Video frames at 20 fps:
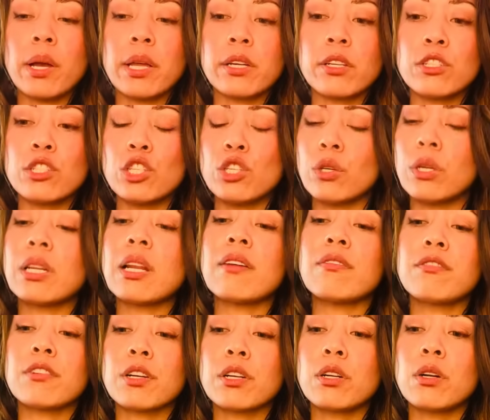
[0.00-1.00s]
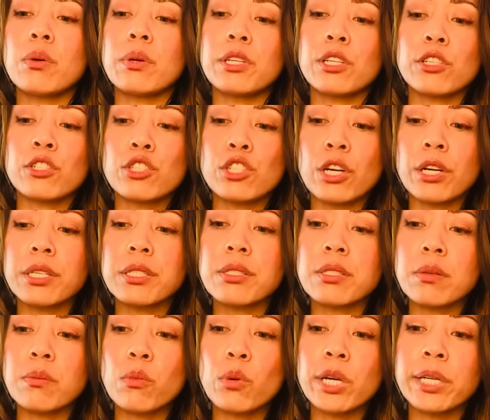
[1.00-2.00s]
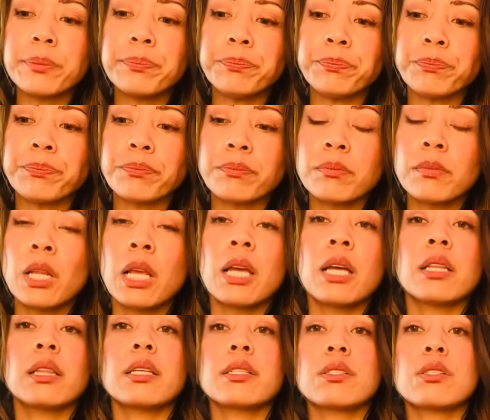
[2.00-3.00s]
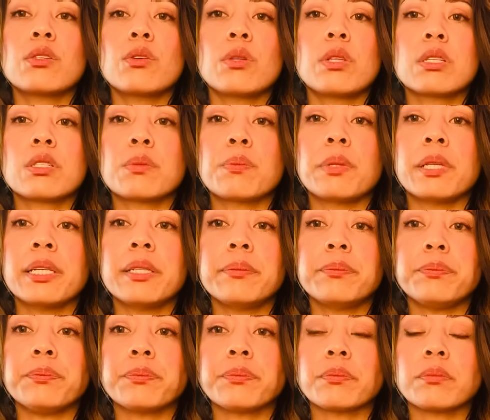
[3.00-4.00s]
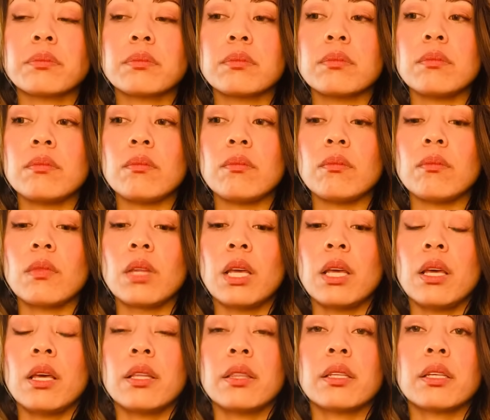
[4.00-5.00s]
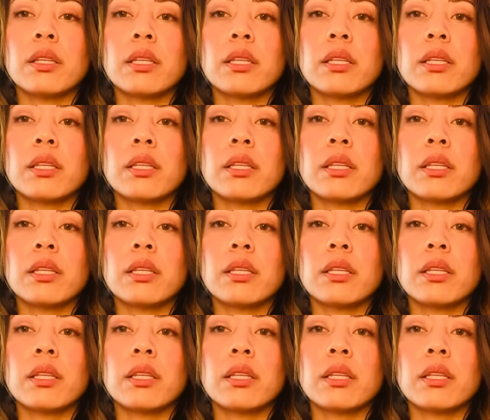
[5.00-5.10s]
energy. You could have Virgo in your chart somewhere. Let's do the split. The